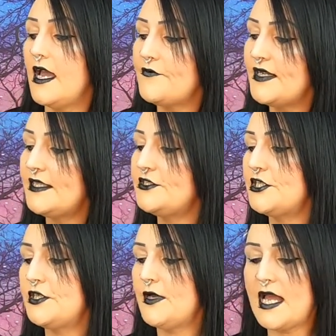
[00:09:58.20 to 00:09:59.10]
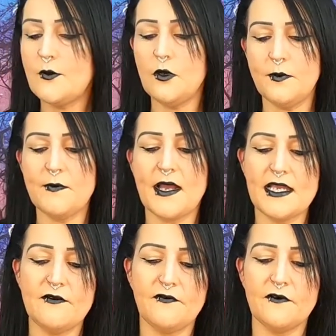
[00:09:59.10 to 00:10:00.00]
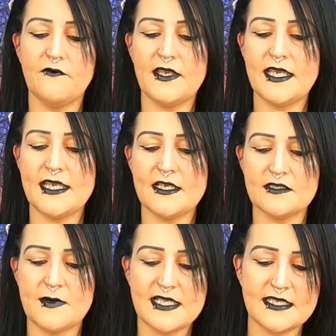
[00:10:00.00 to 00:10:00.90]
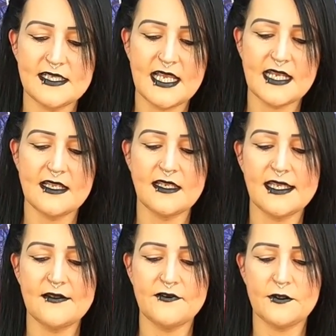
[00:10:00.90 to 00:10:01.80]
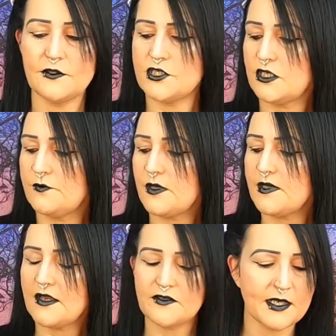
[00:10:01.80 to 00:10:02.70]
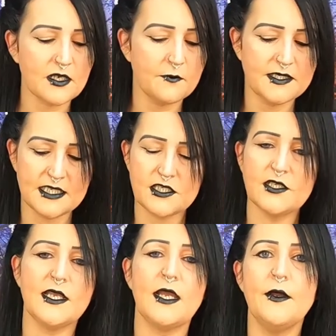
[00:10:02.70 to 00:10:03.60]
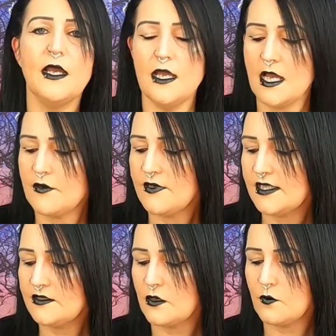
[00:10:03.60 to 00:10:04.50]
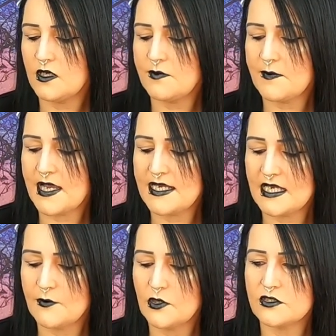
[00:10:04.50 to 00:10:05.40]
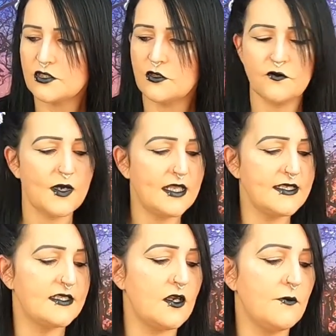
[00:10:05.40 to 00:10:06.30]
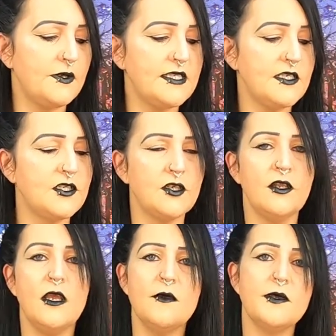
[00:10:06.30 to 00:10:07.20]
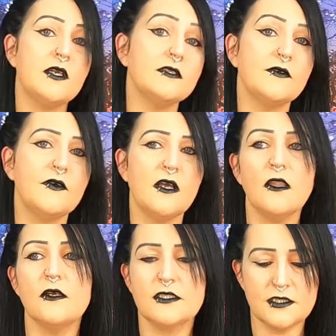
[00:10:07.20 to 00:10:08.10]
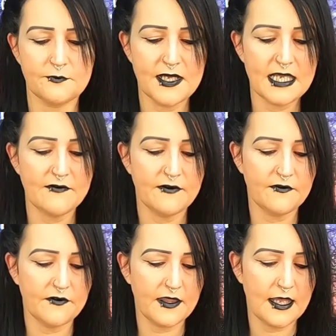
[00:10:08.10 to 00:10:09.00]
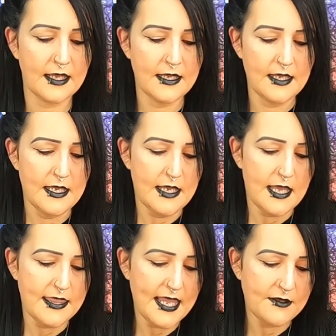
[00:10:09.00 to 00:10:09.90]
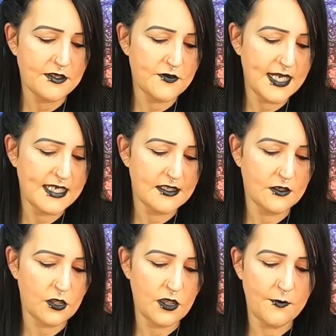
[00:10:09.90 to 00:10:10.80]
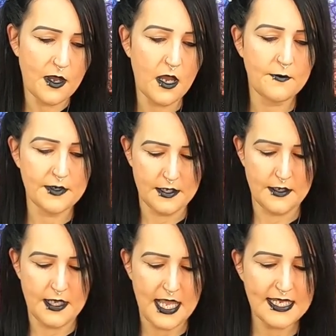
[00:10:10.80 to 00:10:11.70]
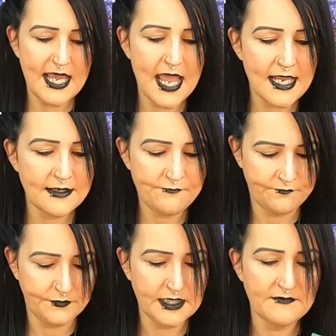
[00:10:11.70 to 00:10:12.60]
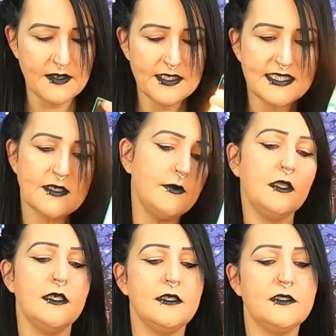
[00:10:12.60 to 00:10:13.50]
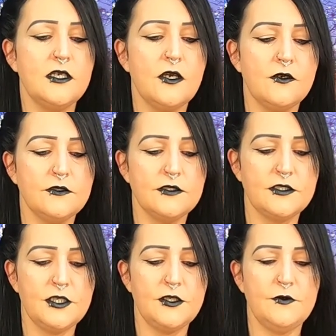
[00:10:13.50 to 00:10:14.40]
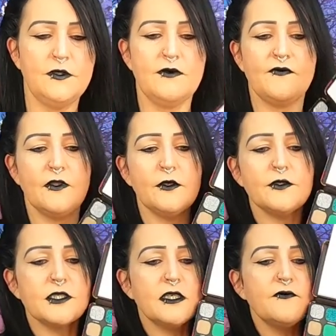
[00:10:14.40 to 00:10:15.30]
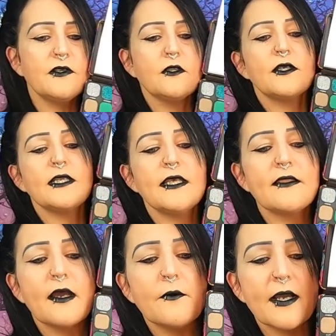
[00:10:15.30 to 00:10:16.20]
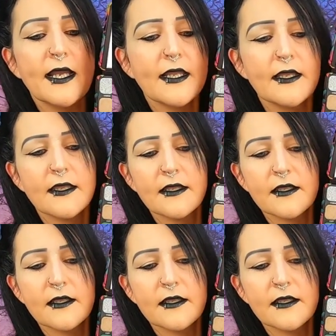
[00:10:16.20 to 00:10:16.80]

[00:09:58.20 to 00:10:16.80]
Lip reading: I really do. I will be buying from VE Cosmetics again in the near future, probably my competition now. I really don't want to be buying any more stuff while it's a competition because I've got a lot to pay for that. Now, the green in the Colourpop, again, very similar tones to the Revolution, if you look at it that way.